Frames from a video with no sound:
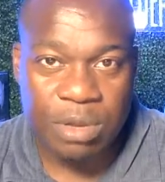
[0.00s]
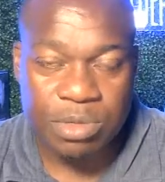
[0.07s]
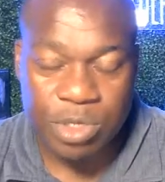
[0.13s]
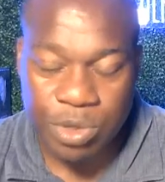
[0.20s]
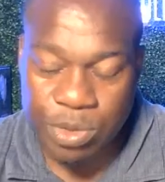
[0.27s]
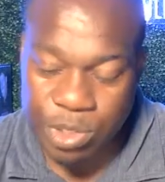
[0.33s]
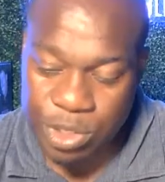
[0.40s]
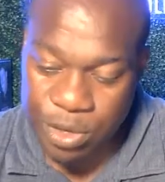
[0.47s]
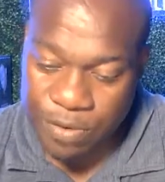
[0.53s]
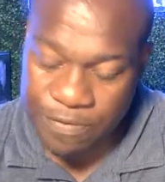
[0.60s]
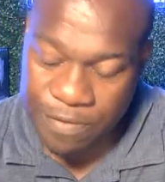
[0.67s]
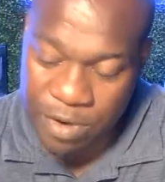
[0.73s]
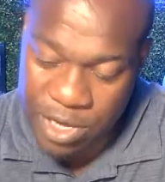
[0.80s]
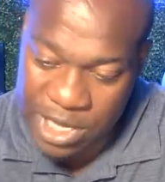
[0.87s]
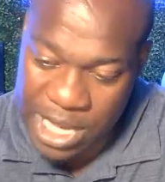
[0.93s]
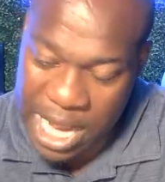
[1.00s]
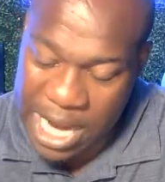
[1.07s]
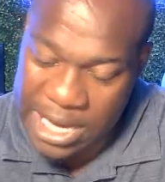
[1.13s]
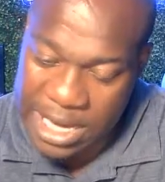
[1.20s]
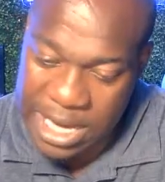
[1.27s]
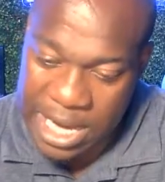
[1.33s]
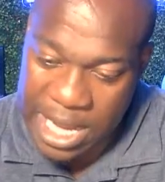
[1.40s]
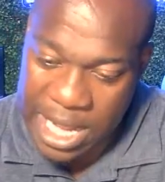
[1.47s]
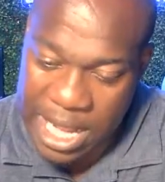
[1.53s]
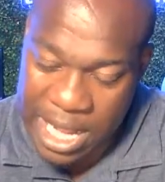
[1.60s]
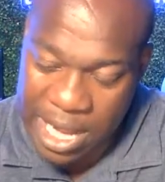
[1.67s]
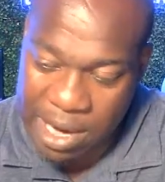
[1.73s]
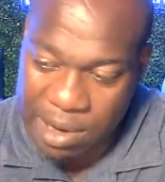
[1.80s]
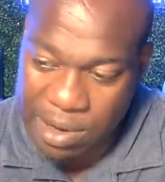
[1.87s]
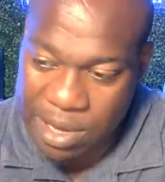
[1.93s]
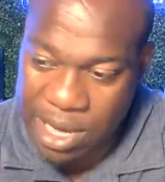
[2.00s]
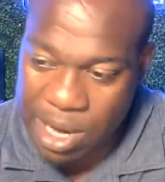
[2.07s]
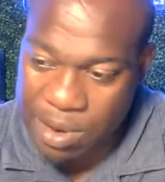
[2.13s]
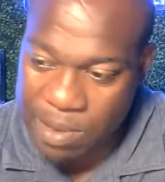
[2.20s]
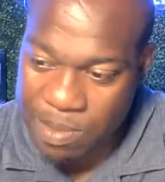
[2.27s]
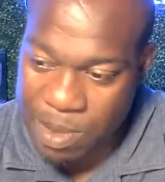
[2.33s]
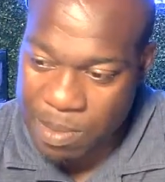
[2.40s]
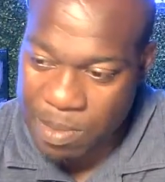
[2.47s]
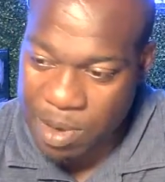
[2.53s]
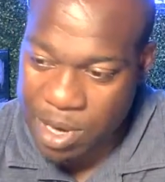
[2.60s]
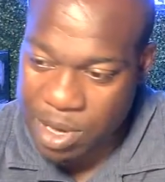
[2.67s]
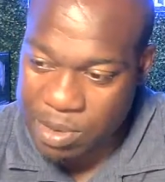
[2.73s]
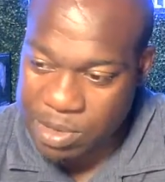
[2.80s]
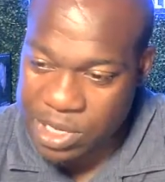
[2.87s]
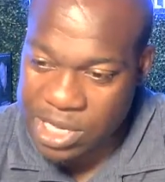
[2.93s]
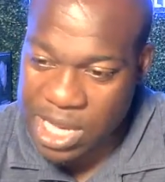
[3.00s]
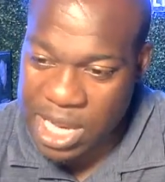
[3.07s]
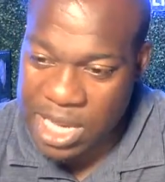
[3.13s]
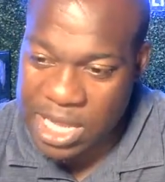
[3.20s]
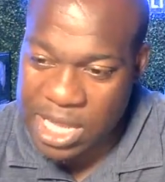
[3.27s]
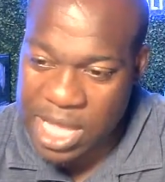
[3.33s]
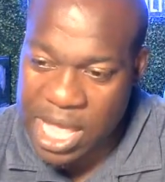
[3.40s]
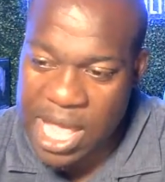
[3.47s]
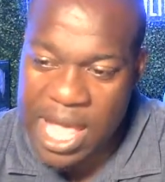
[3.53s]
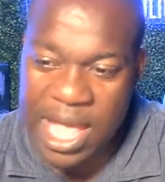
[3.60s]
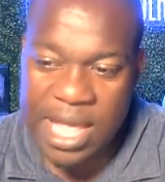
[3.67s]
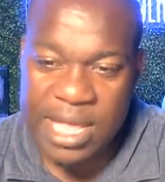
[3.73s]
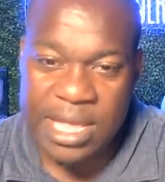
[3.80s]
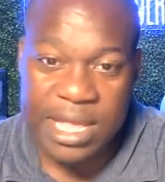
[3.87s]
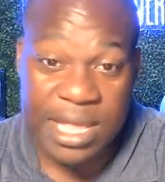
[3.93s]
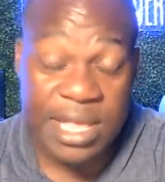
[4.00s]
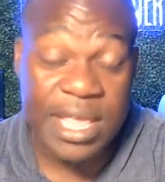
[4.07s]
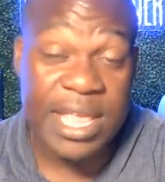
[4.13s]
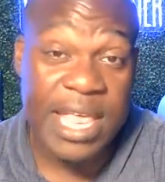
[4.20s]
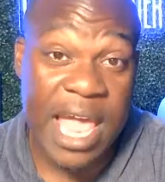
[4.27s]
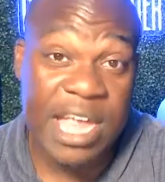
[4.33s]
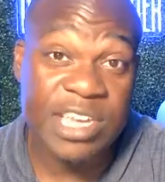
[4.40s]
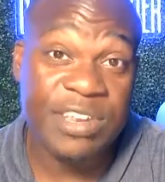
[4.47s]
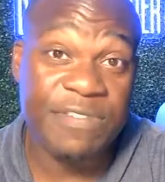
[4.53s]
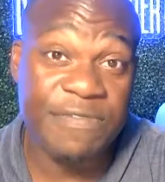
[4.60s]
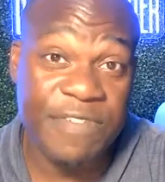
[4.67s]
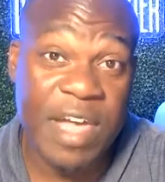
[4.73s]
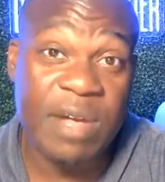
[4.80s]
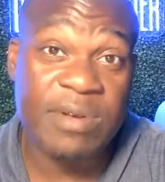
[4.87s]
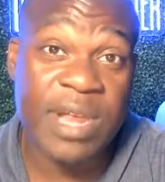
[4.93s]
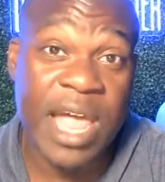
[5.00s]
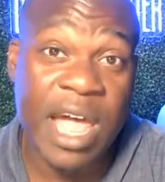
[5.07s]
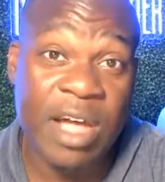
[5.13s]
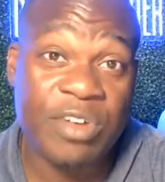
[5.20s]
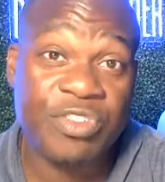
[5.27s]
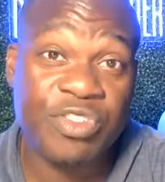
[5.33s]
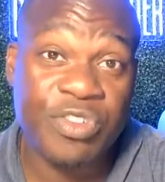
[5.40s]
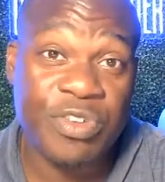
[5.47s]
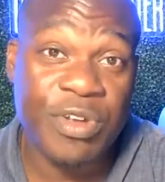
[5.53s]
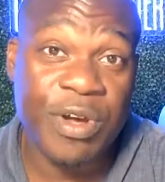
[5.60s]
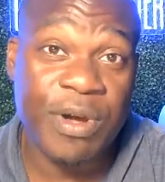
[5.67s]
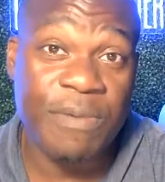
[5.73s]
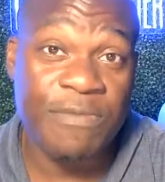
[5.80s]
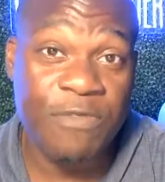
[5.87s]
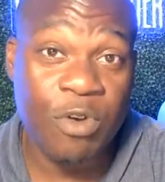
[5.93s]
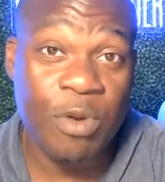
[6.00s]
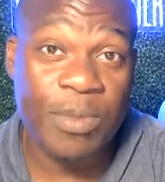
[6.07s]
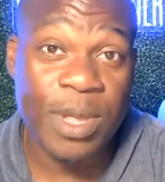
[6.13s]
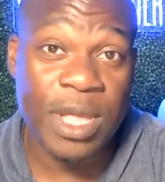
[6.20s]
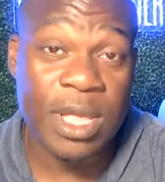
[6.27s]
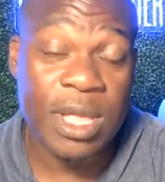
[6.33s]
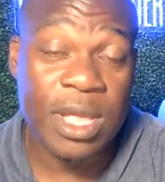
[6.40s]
so the first guy that I hired, I remember he was just like, yeah, he actually found the house for me.